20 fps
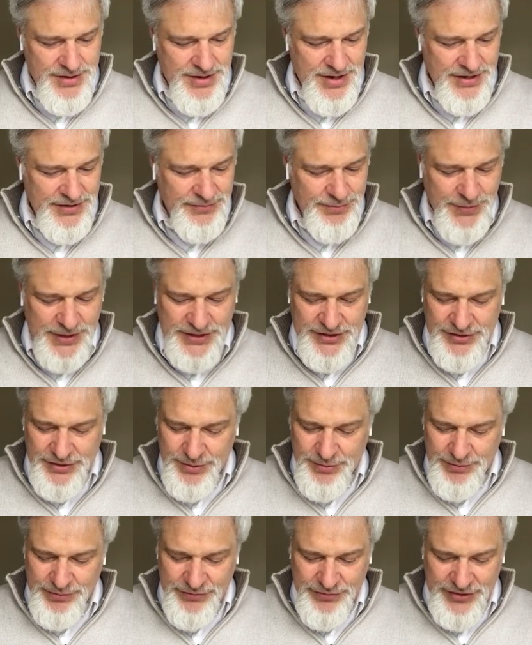That's my
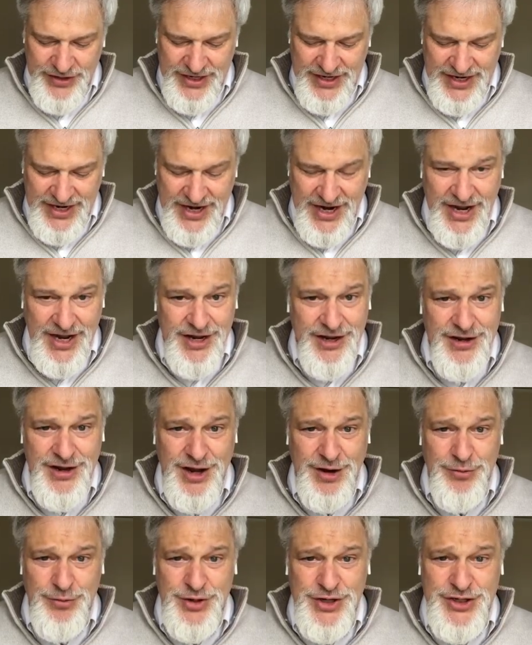sermon for today.
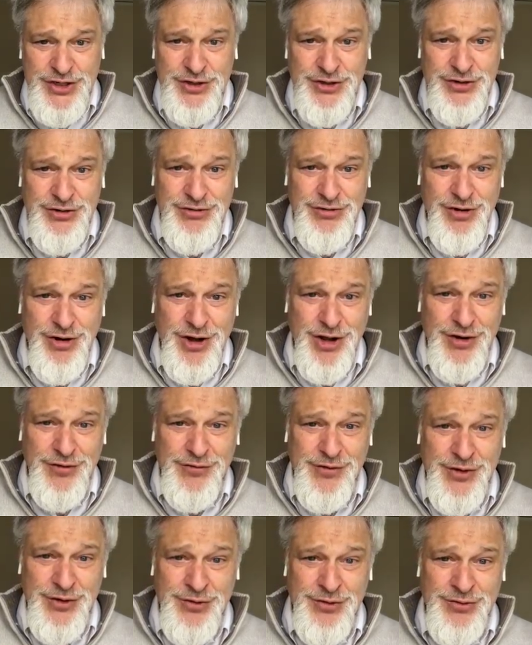I wish all
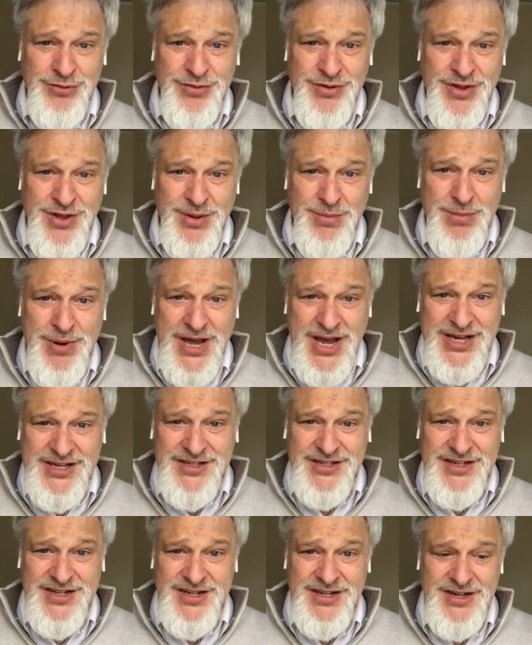of you the
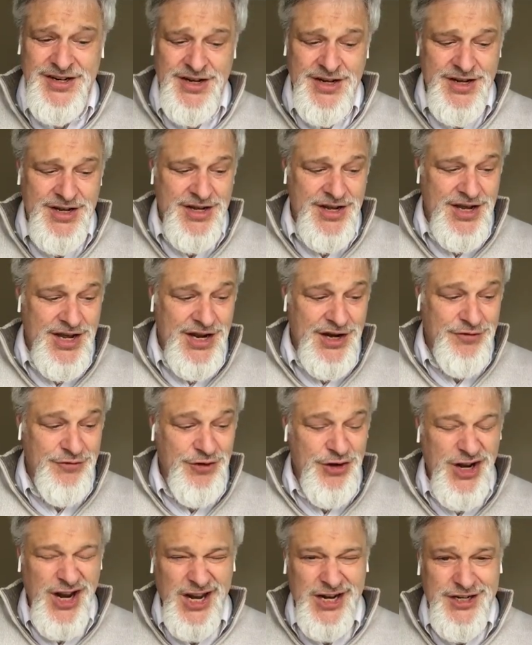best. And if
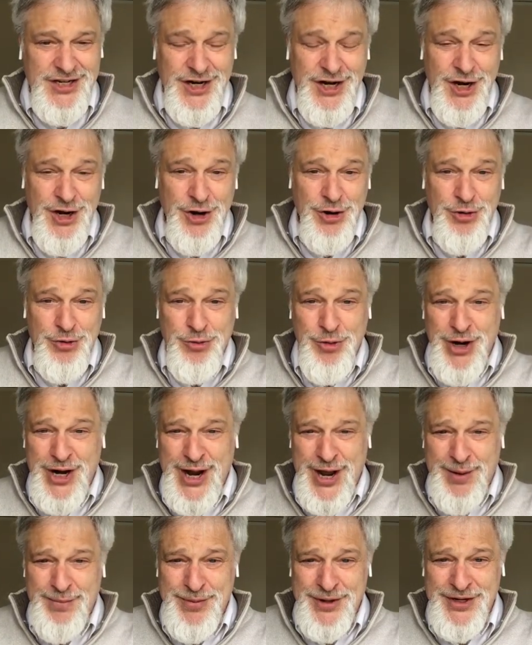you'd like to know what
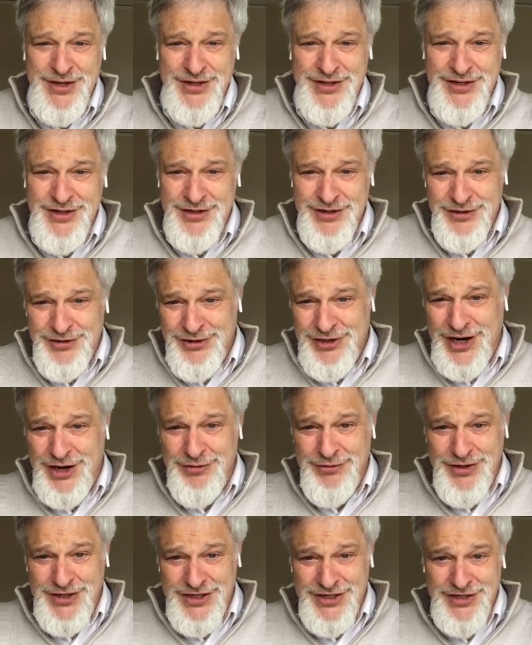happened to
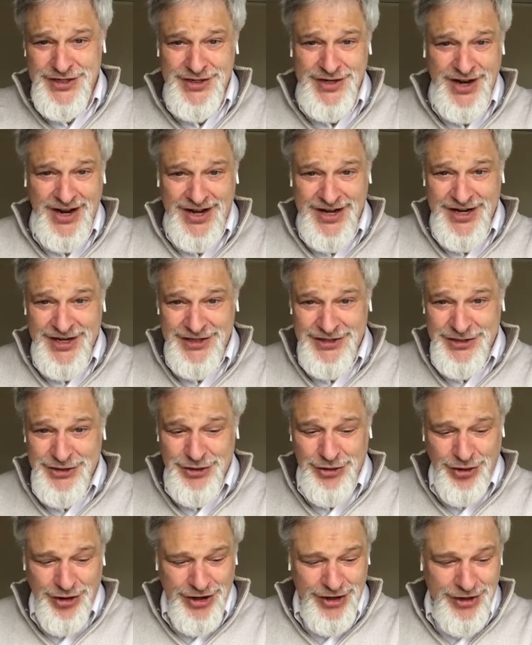Jairus and his
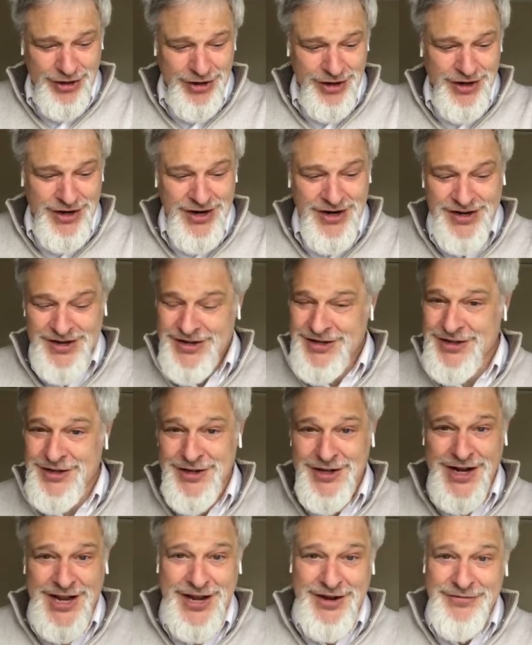daughter,
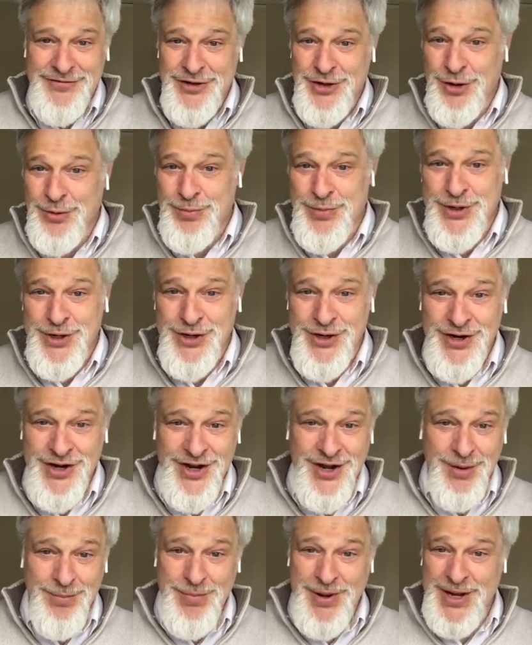you'll have to open
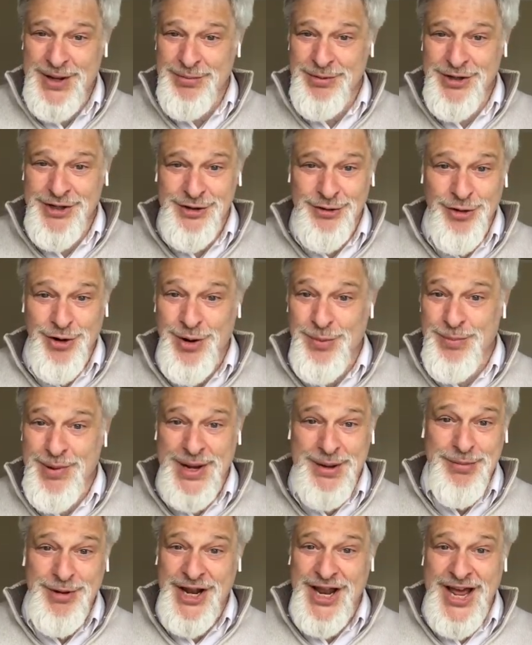a Bible or a
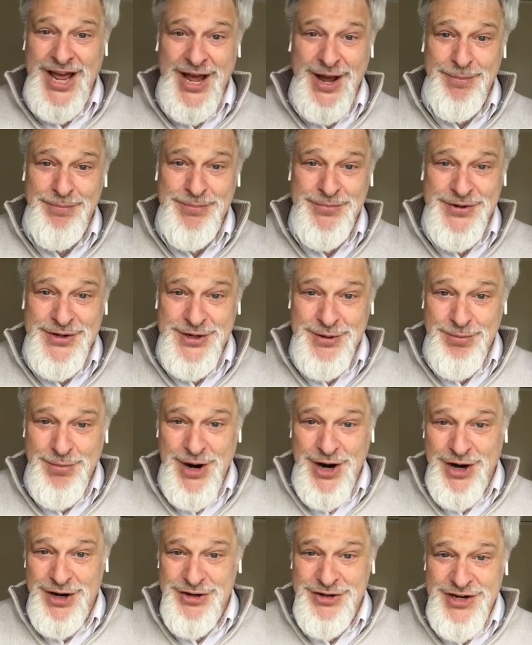Bible app to
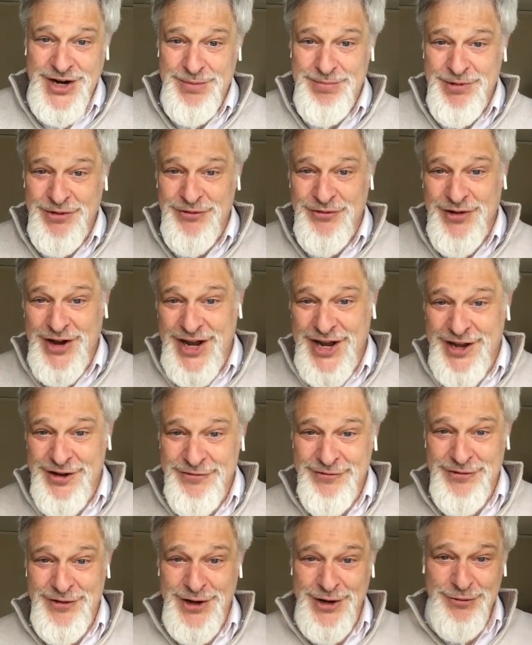Mark chapter
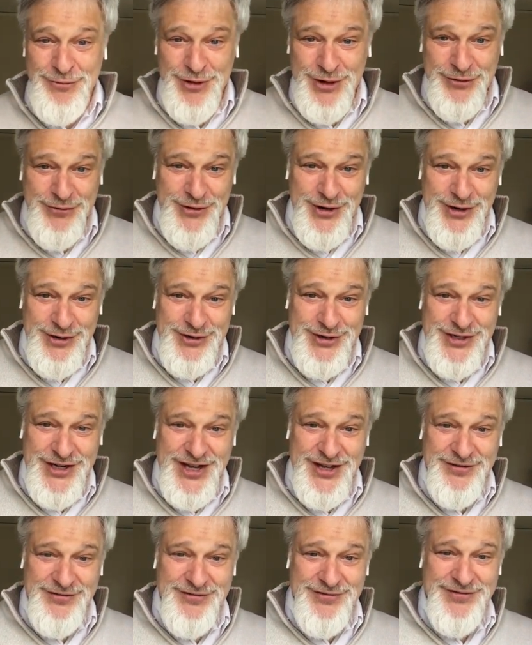5 and read for
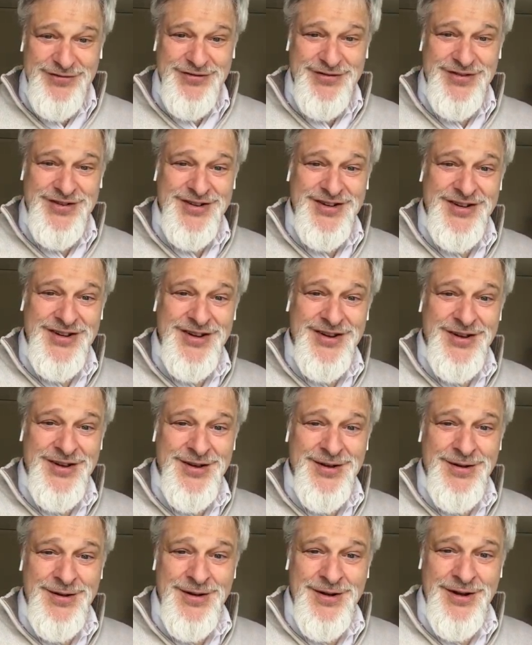yourself.
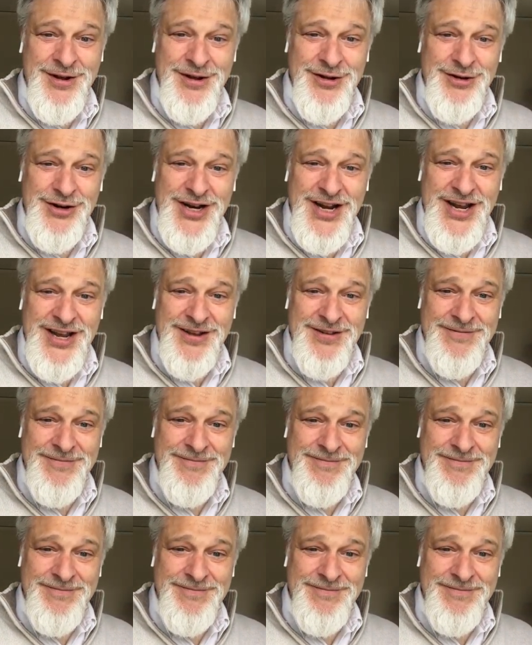Good day.